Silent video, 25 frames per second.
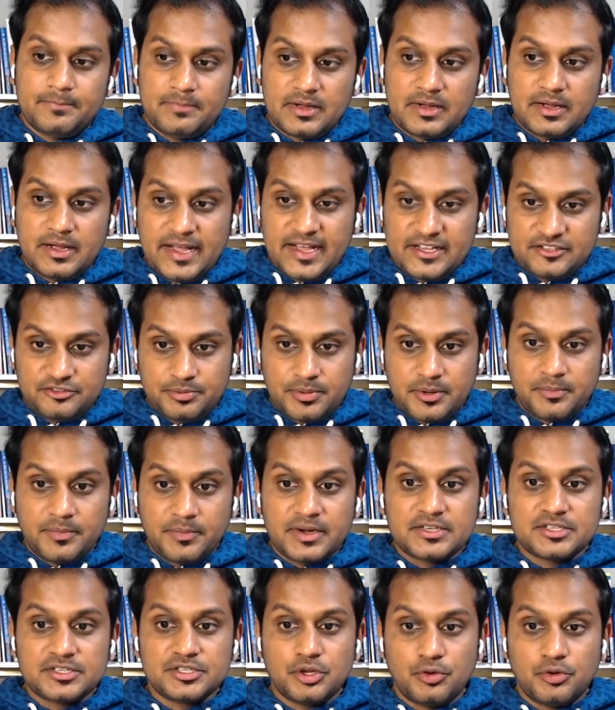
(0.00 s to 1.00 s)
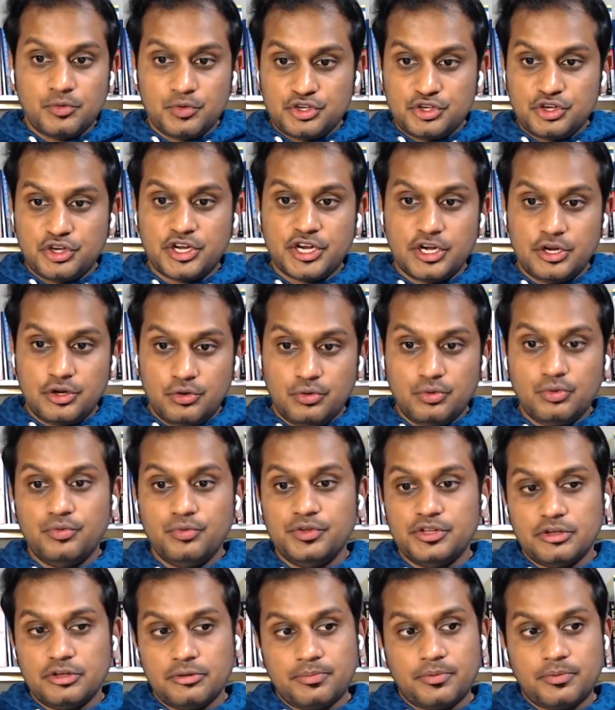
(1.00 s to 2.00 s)
experiments which you can do
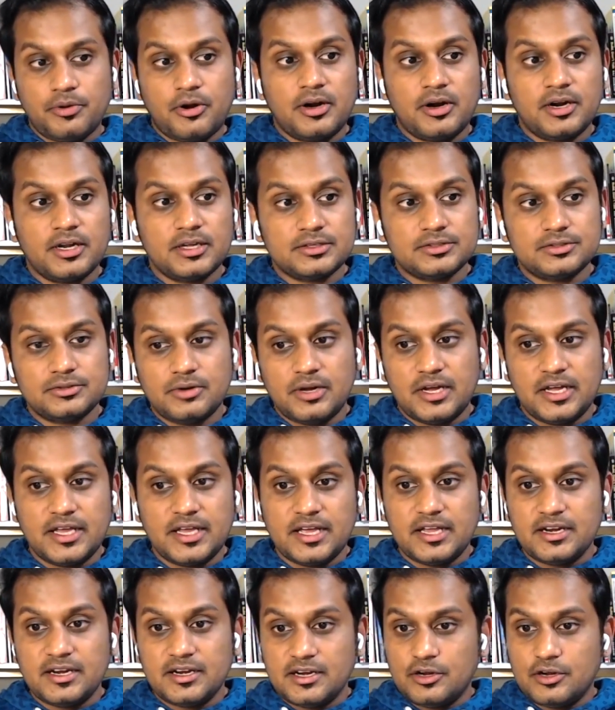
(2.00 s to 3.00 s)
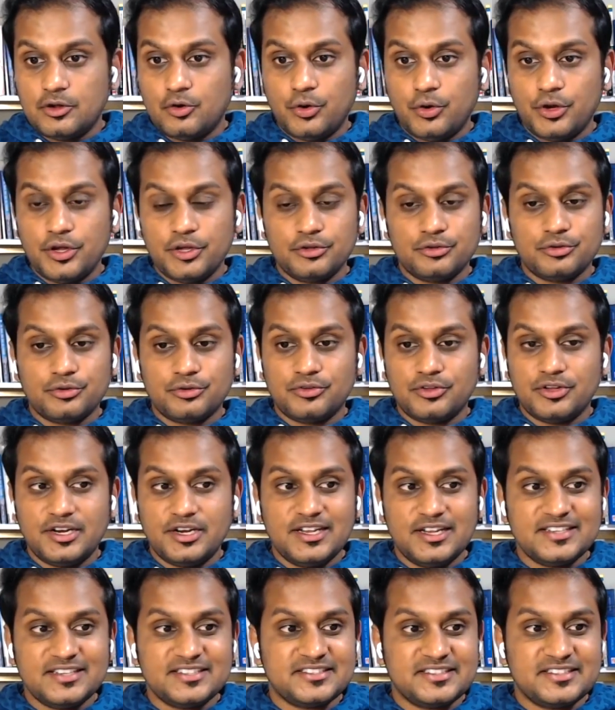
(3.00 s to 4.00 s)
with your product. So again, going through the
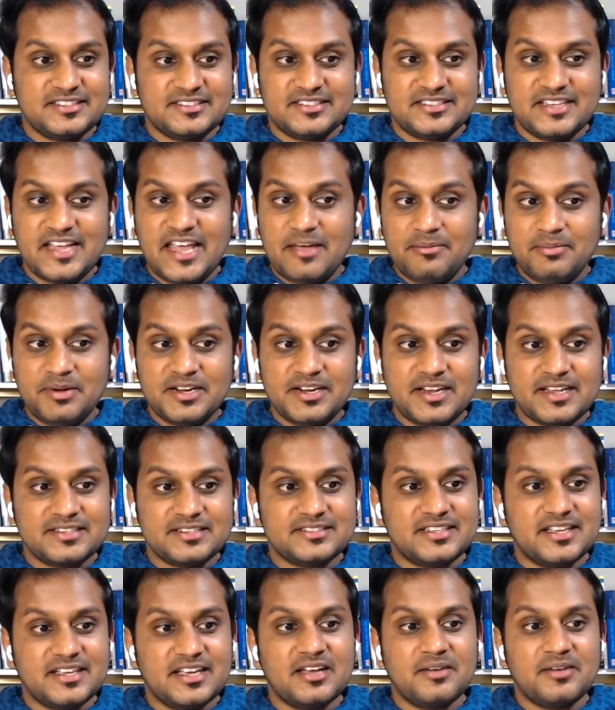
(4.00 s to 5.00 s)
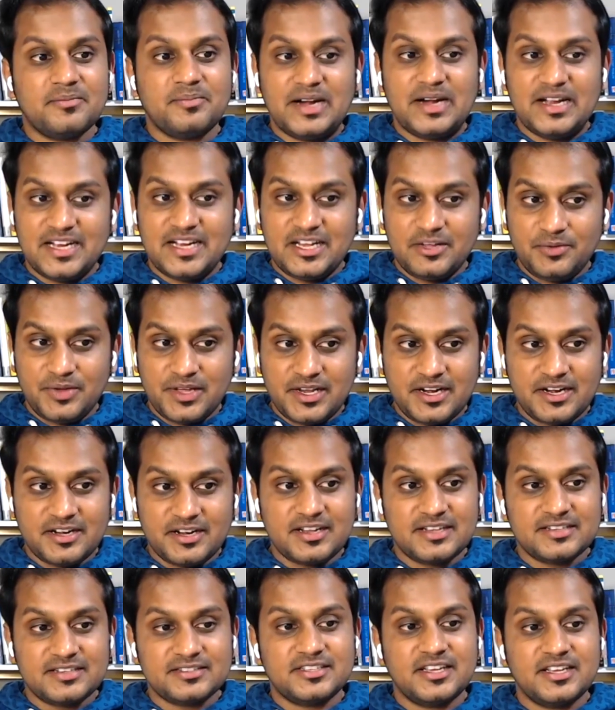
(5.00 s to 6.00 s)
list, it's A/B testing, multivariate
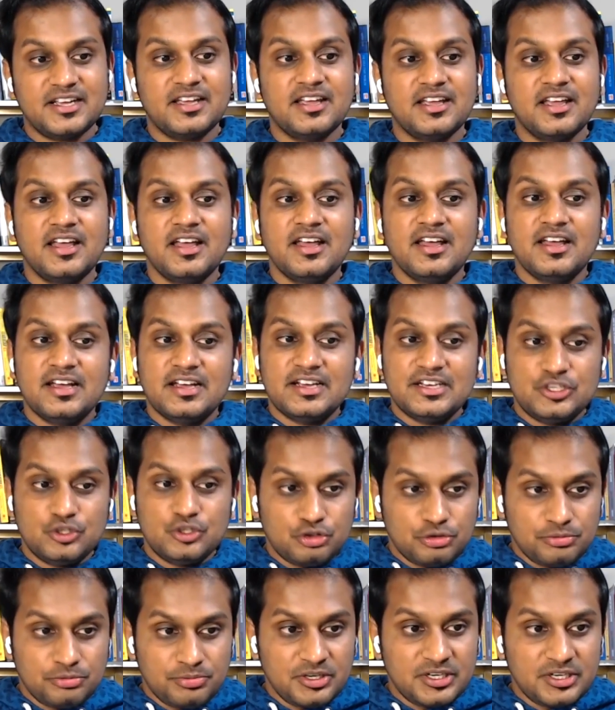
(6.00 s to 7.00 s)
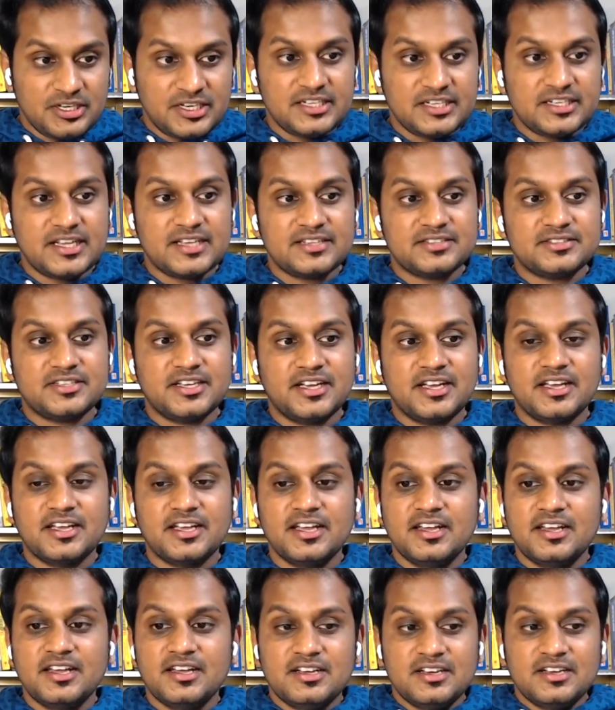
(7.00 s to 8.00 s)
testing, usability testing,
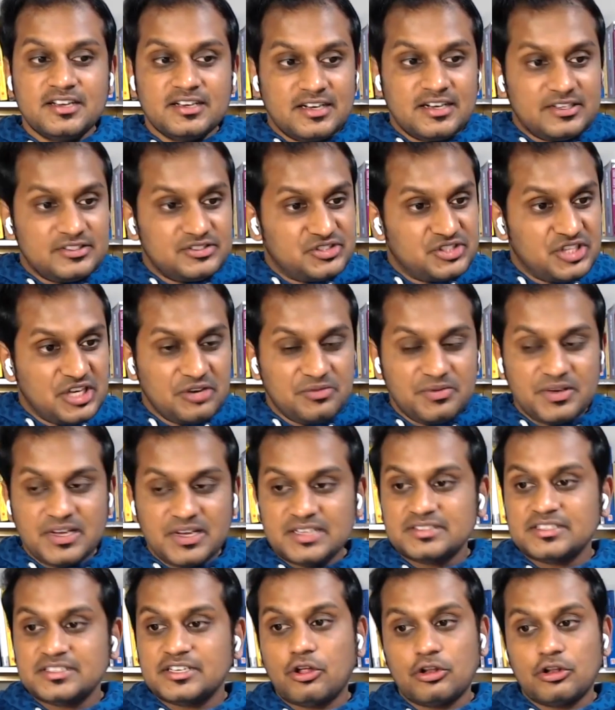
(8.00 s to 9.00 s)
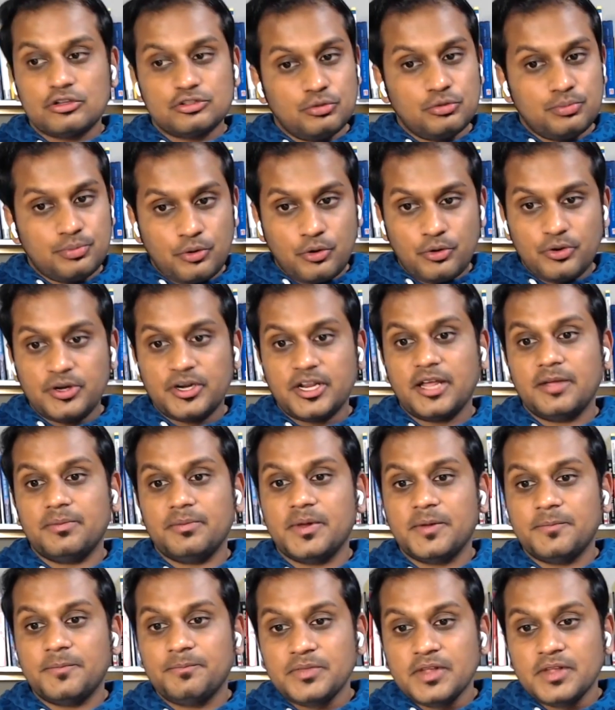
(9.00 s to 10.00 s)
surveys, and also
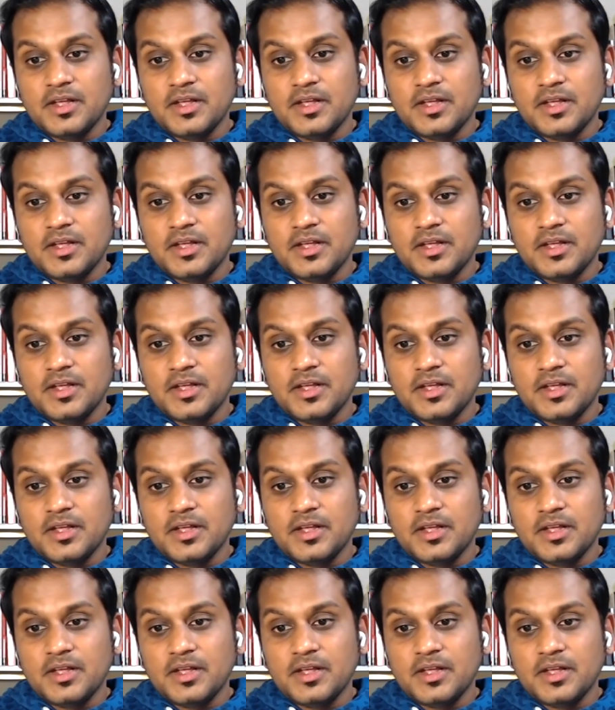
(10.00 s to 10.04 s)
prototyping.